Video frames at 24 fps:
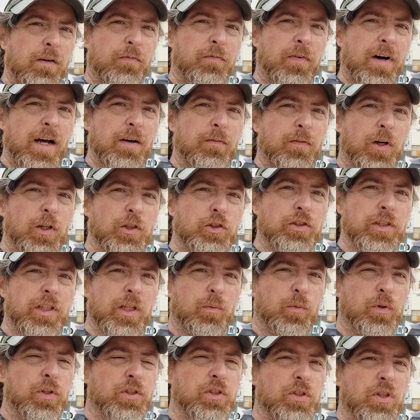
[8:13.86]
500 that
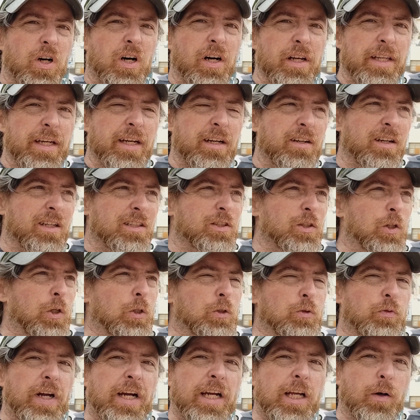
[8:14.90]
we saw there next to
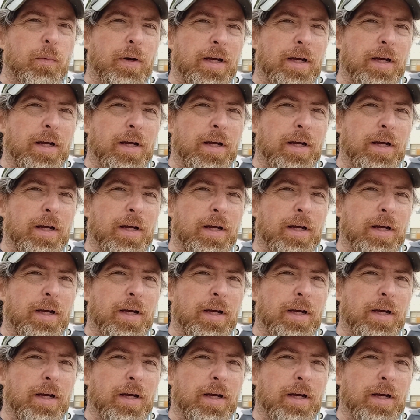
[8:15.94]
those radio